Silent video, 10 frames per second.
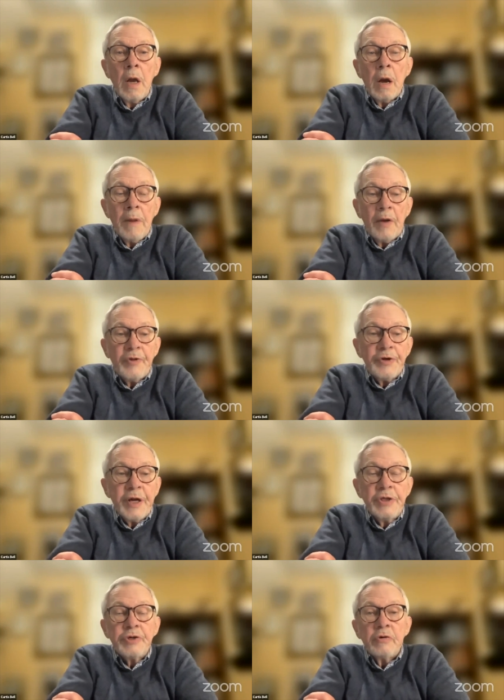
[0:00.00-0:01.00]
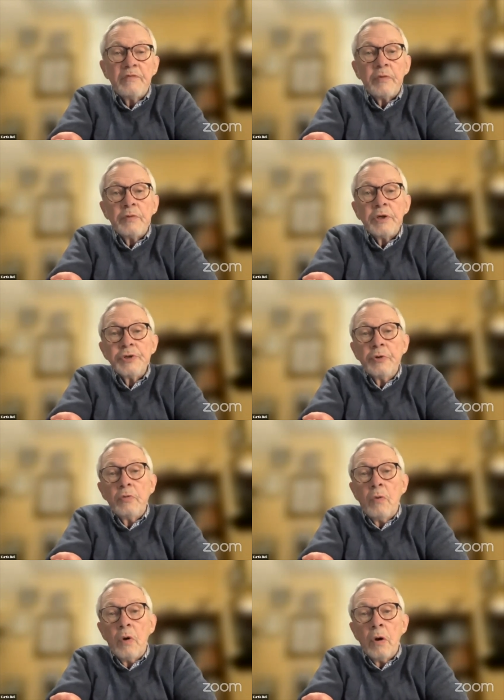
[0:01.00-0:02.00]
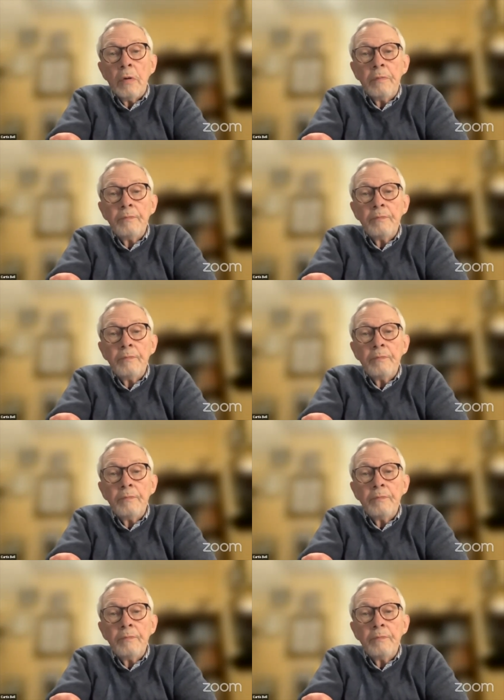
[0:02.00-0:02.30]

about the danger of a regional war.